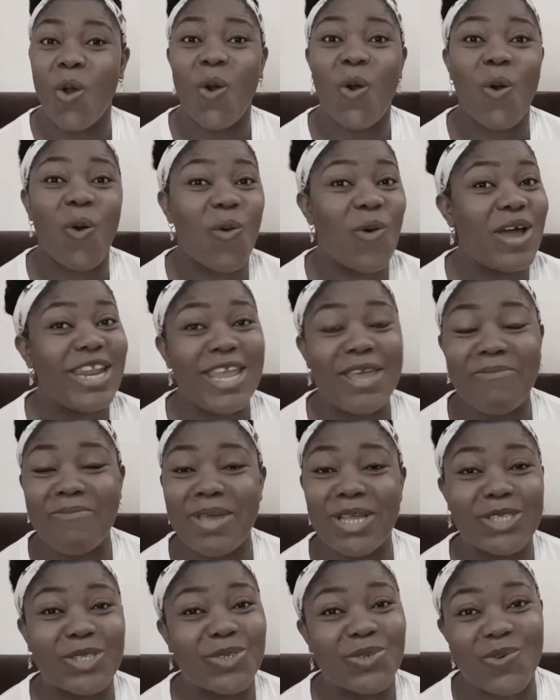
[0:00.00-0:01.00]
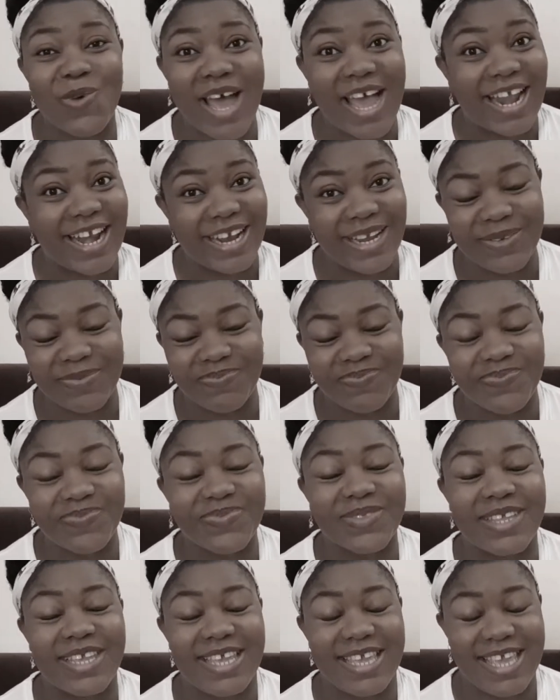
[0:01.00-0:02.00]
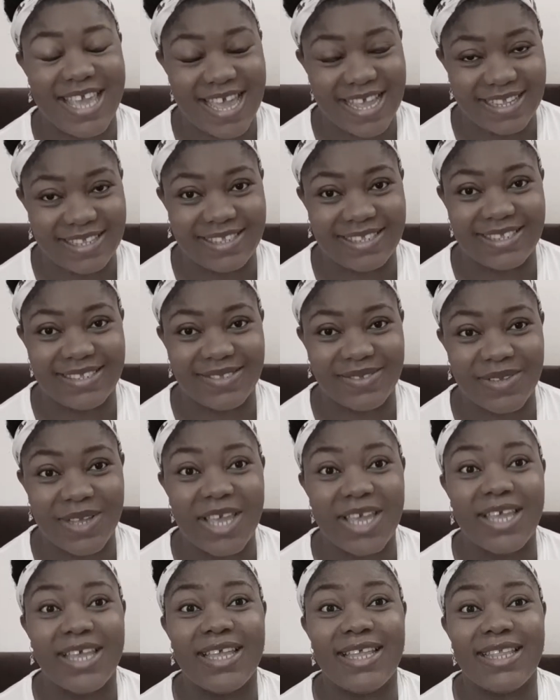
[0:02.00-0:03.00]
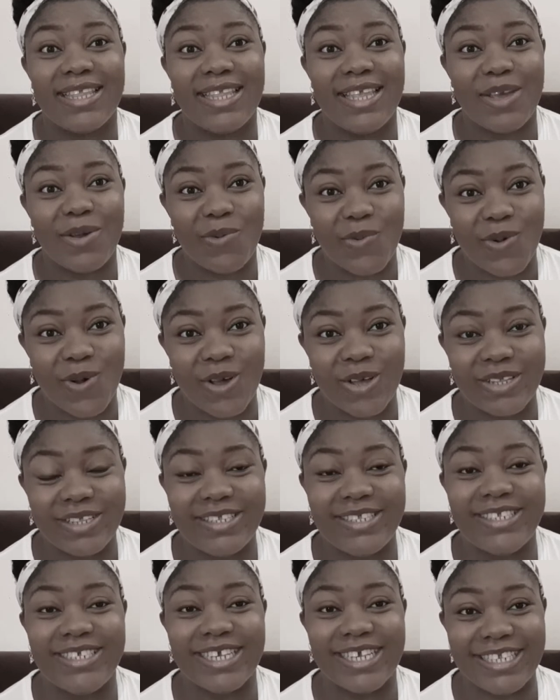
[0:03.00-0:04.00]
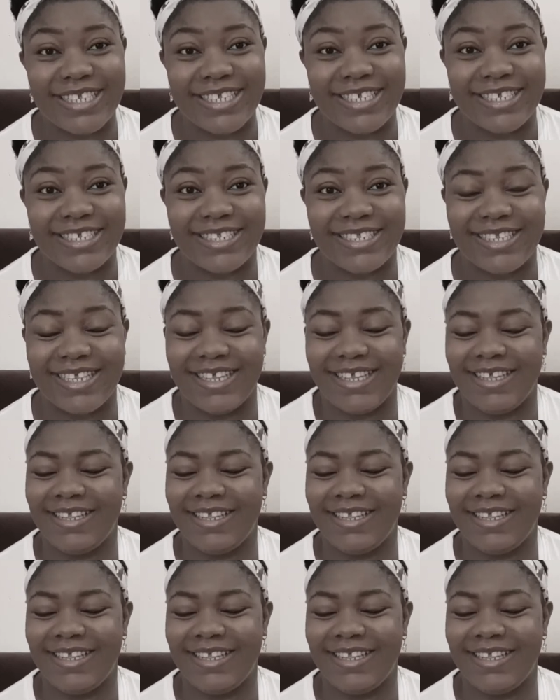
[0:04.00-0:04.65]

Or an eventuary. Yes, the world changes.